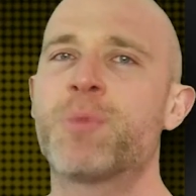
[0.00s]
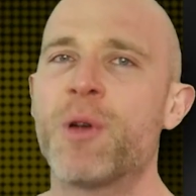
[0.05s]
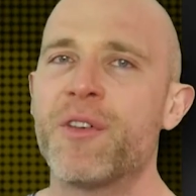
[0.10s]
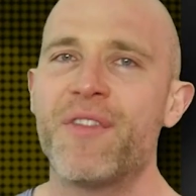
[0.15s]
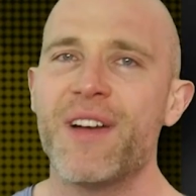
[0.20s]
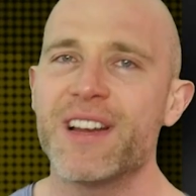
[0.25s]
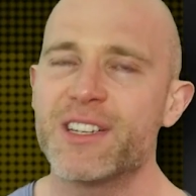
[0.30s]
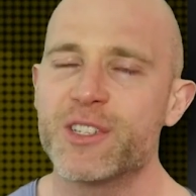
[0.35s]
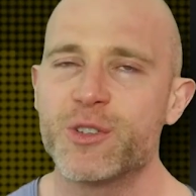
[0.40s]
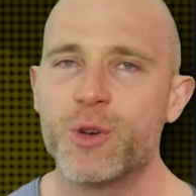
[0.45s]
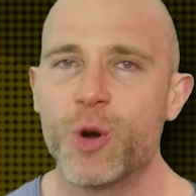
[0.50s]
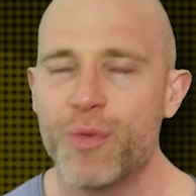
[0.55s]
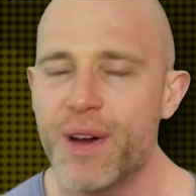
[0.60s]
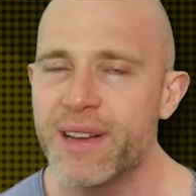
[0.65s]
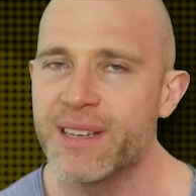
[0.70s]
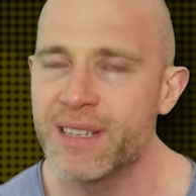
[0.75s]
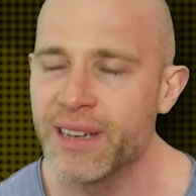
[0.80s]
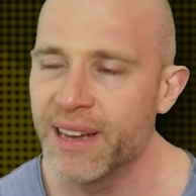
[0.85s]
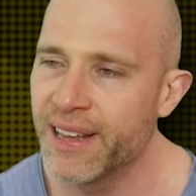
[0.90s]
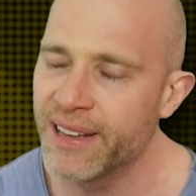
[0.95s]
professional
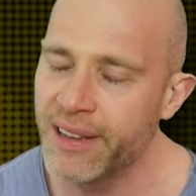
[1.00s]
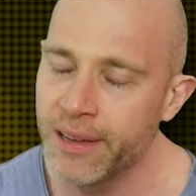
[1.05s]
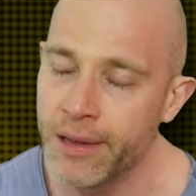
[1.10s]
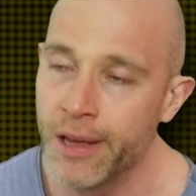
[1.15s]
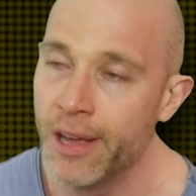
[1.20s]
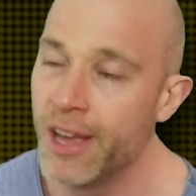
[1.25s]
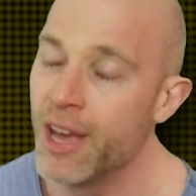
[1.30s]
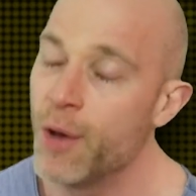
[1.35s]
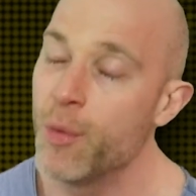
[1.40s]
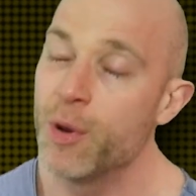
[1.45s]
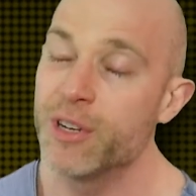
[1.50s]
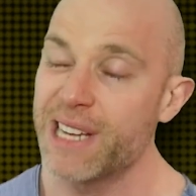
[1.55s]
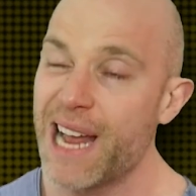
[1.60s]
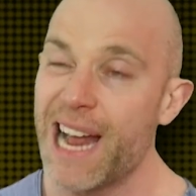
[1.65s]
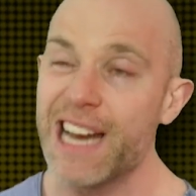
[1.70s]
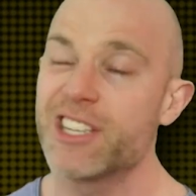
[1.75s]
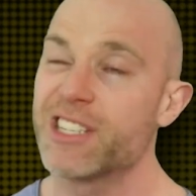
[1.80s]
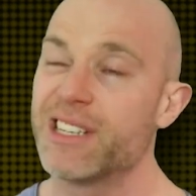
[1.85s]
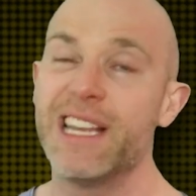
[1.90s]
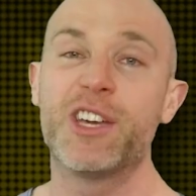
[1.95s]
wrestling, which
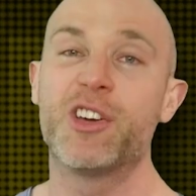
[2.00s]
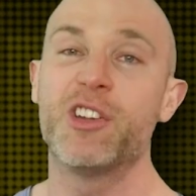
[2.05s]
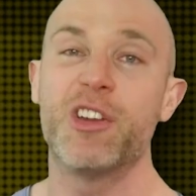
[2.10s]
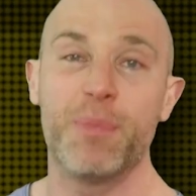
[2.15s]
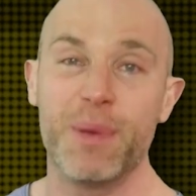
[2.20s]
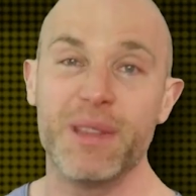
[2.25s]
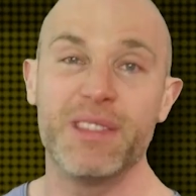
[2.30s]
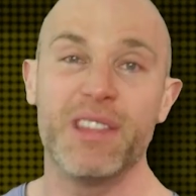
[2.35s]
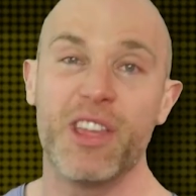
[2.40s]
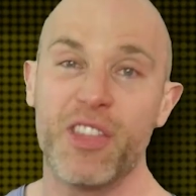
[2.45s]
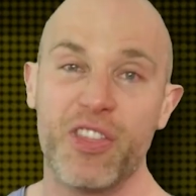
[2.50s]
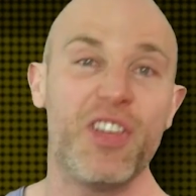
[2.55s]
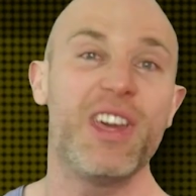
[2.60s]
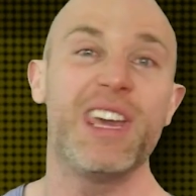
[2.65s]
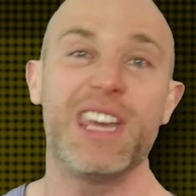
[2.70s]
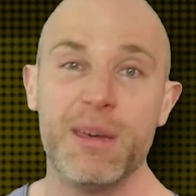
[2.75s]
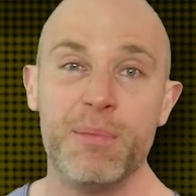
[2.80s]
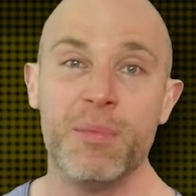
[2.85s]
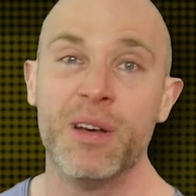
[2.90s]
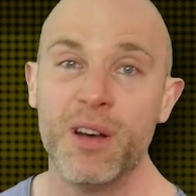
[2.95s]
actually could have been the
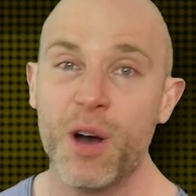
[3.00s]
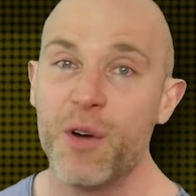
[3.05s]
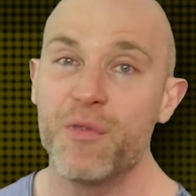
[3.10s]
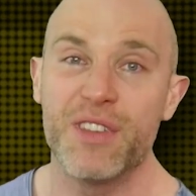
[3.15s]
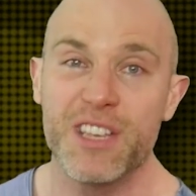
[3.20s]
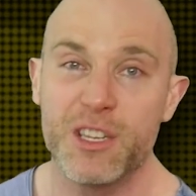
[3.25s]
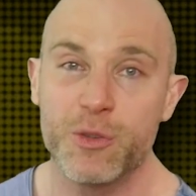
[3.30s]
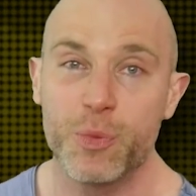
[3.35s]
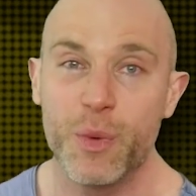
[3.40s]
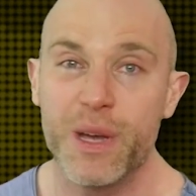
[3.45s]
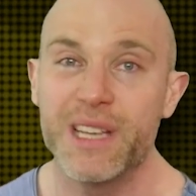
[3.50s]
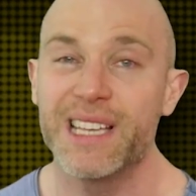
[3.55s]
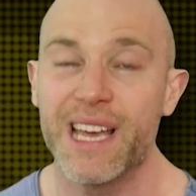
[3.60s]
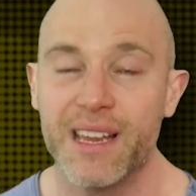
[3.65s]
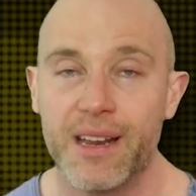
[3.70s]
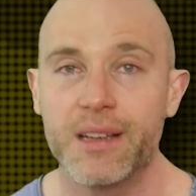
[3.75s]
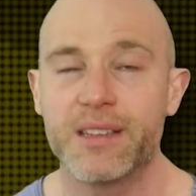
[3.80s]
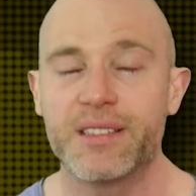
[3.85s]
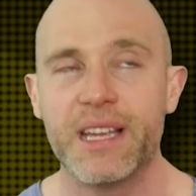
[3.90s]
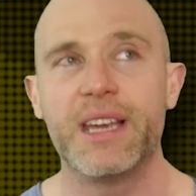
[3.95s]
theme of this week's
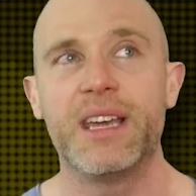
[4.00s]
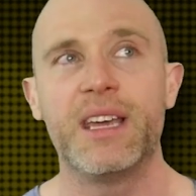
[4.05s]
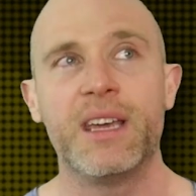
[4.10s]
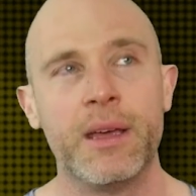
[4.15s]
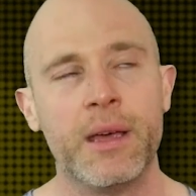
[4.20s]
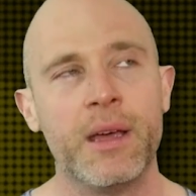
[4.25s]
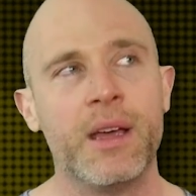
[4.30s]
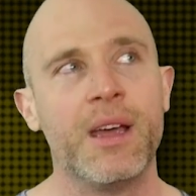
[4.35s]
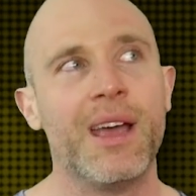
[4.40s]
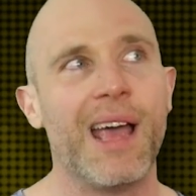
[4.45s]
NXT